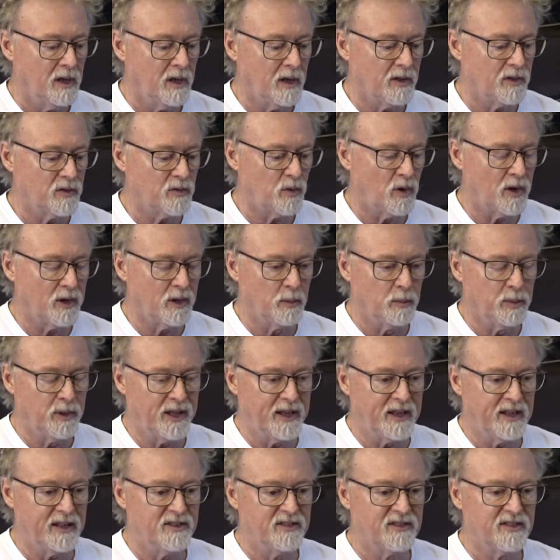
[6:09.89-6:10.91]
throttle
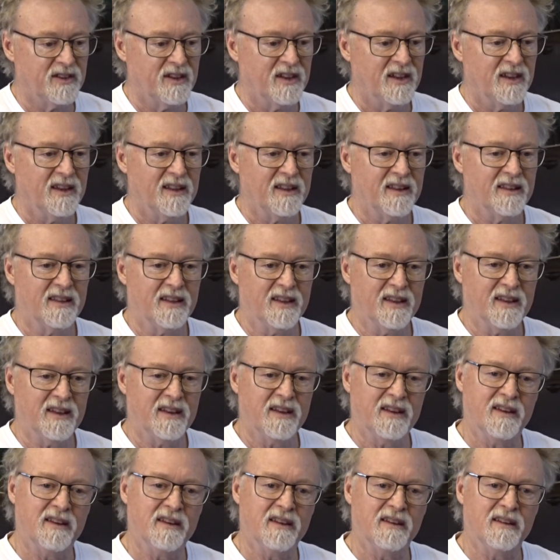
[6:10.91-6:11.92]
plates,
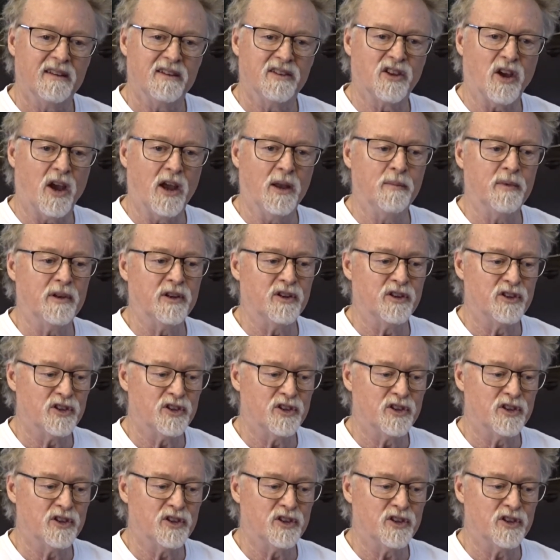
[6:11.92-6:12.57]
the timing,